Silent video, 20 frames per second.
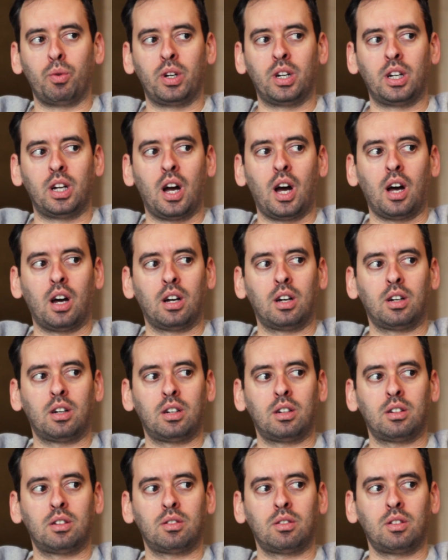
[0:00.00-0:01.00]
we
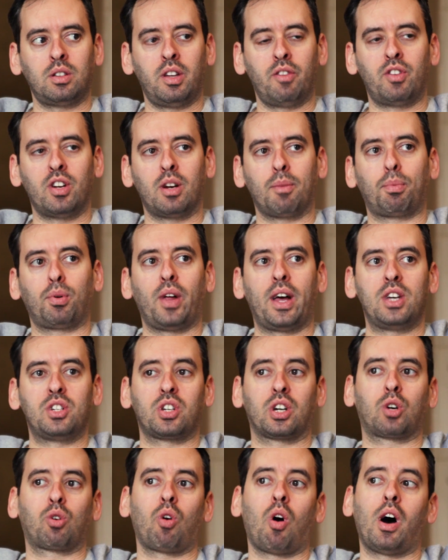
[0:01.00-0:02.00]
lived in a
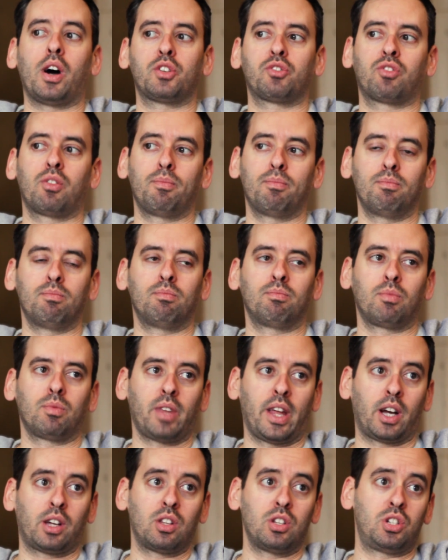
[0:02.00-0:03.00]
place across from
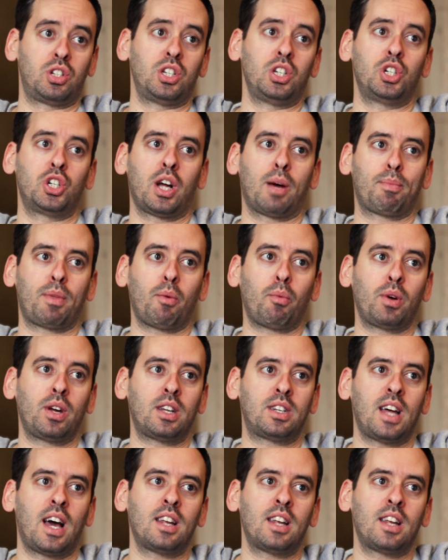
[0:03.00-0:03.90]
like the CEGEP that we